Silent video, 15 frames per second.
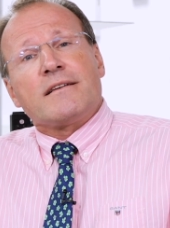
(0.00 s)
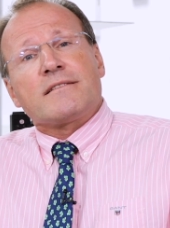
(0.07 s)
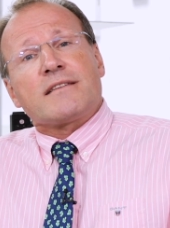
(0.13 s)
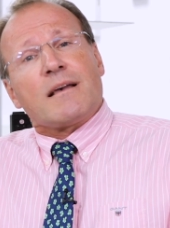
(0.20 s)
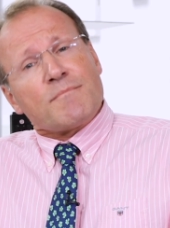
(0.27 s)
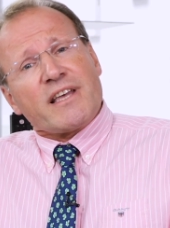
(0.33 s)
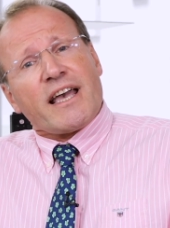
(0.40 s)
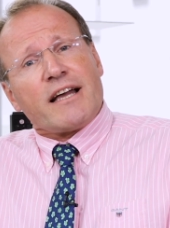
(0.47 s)

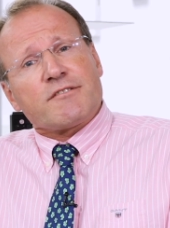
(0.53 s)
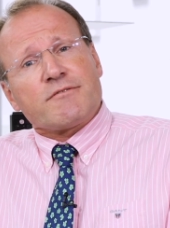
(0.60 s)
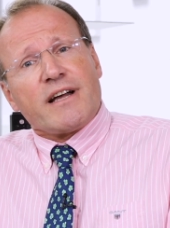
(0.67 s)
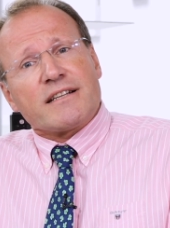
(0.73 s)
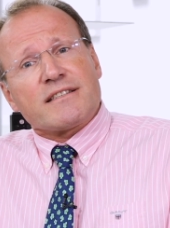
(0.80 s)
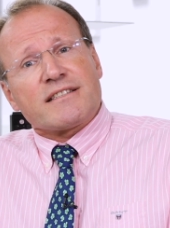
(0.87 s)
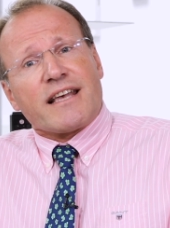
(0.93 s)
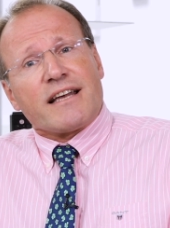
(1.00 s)
Some
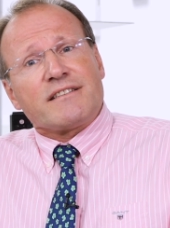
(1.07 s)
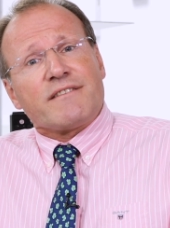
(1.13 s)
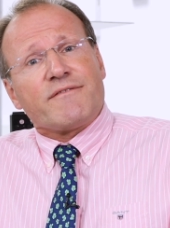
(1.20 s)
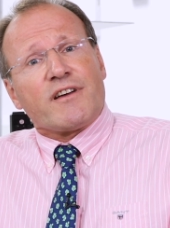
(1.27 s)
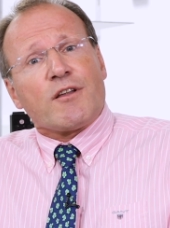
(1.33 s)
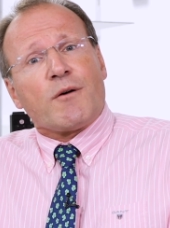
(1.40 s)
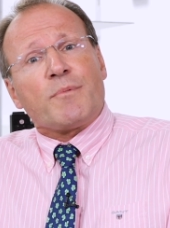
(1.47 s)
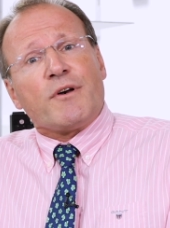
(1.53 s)
cataracts can
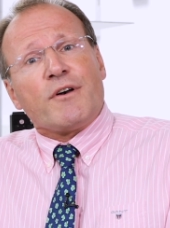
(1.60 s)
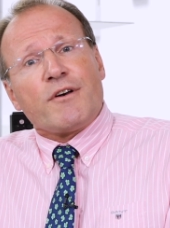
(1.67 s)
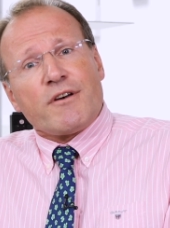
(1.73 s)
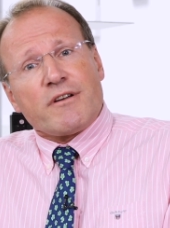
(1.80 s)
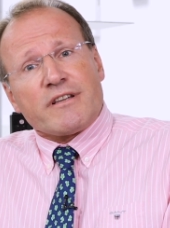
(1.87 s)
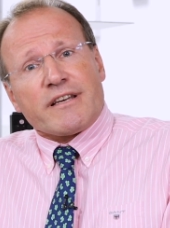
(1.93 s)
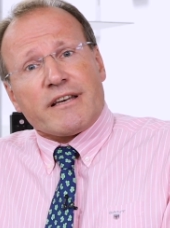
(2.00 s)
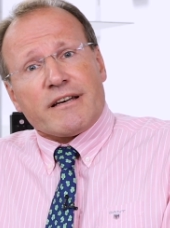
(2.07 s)
develop
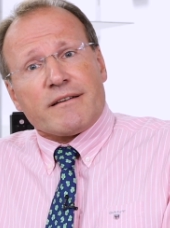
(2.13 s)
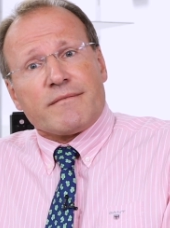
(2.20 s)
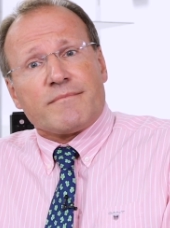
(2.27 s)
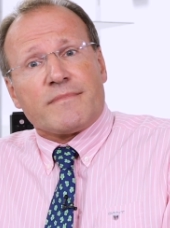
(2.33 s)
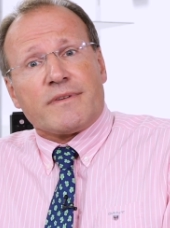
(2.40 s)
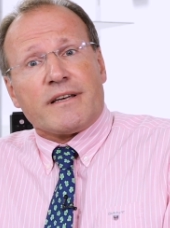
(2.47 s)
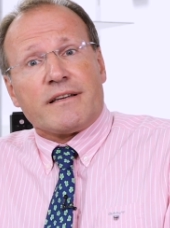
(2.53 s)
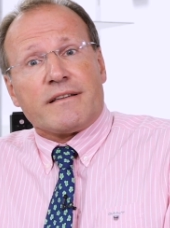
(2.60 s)
earlier
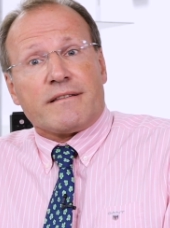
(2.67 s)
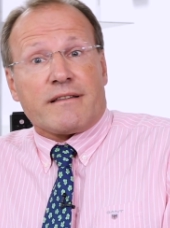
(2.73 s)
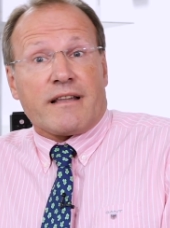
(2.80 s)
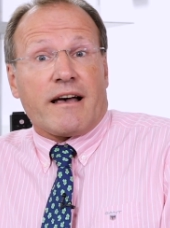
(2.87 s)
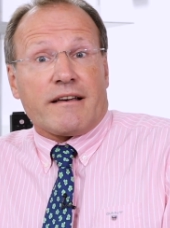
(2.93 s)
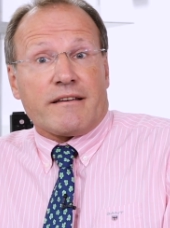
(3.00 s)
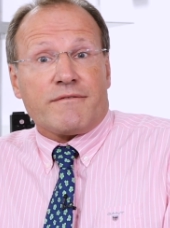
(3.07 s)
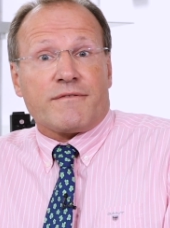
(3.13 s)
in
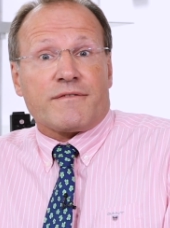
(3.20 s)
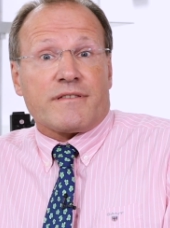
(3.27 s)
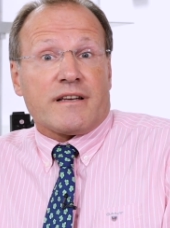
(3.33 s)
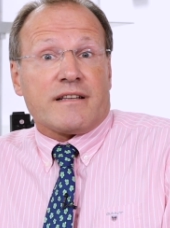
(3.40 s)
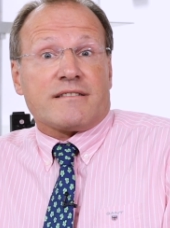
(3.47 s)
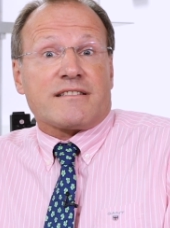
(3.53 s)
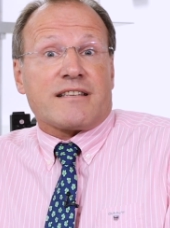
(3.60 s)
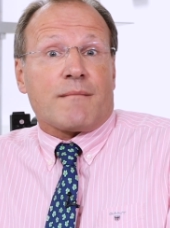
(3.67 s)
life
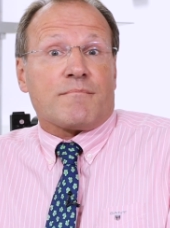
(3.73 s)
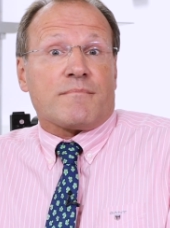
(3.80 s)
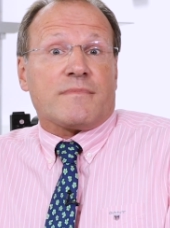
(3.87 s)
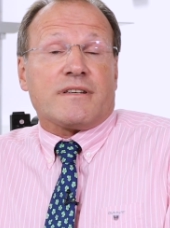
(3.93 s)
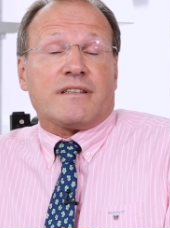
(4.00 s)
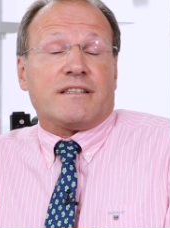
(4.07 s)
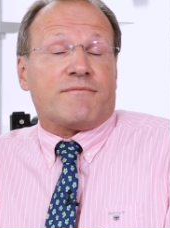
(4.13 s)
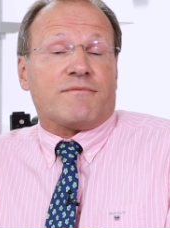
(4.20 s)
and
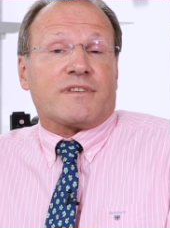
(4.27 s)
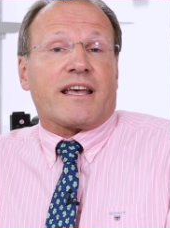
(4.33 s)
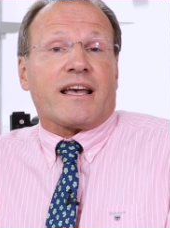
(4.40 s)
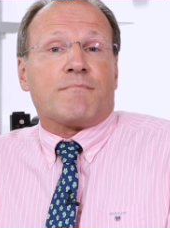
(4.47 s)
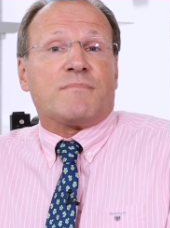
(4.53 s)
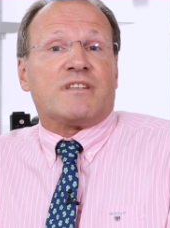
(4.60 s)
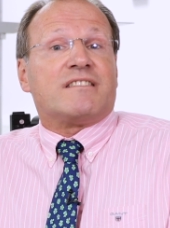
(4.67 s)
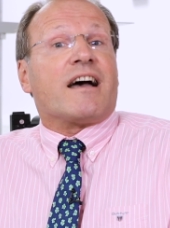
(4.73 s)
some even
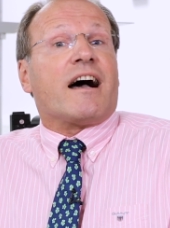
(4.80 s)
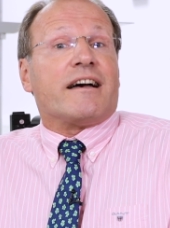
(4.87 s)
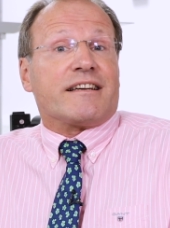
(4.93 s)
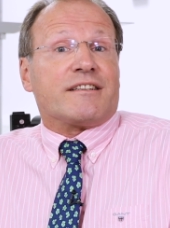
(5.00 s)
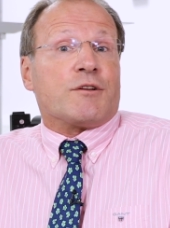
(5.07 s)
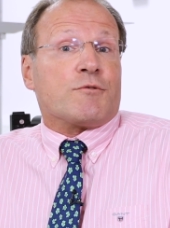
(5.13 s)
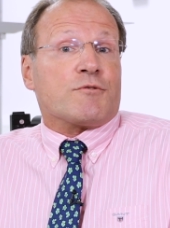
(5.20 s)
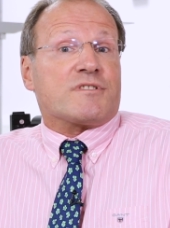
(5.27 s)
can be
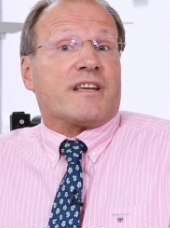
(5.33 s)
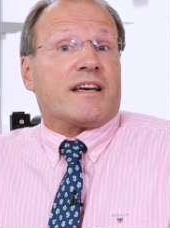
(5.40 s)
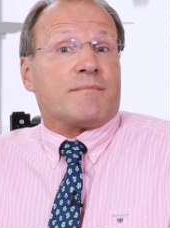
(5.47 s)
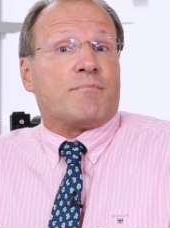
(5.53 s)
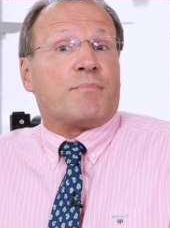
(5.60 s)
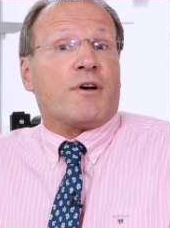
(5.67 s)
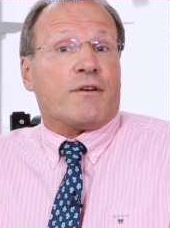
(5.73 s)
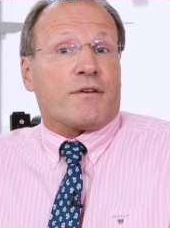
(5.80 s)
diagnosed
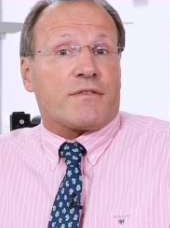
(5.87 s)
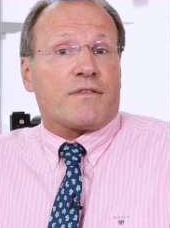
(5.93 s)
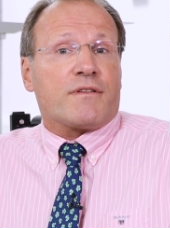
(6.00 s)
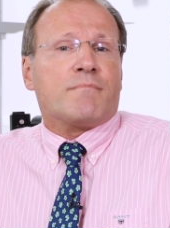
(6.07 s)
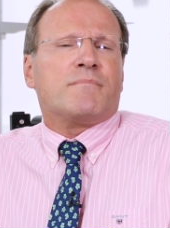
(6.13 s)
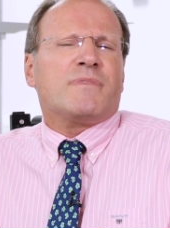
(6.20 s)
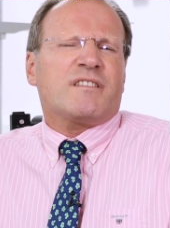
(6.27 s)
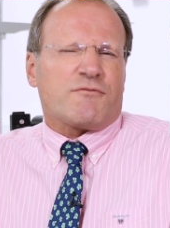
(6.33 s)
at
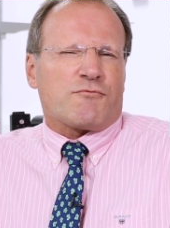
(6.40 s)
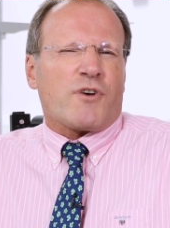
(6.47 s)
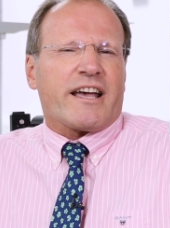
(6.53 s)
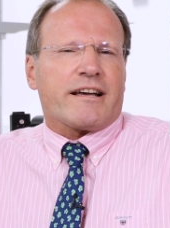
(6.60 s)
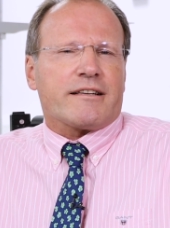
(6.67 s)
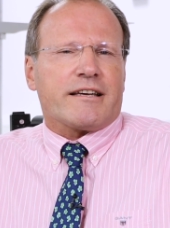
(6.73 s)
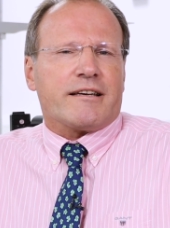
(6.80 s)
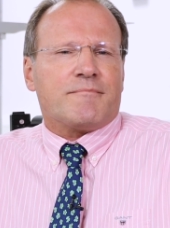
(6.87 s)
birth, but
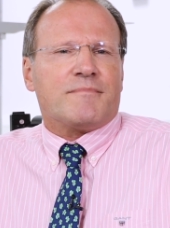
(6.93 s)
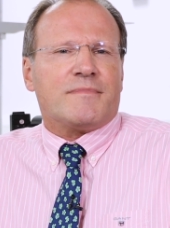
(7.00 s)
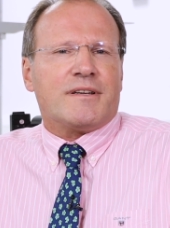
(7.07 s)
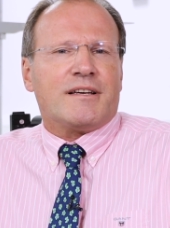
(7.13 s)
rarely.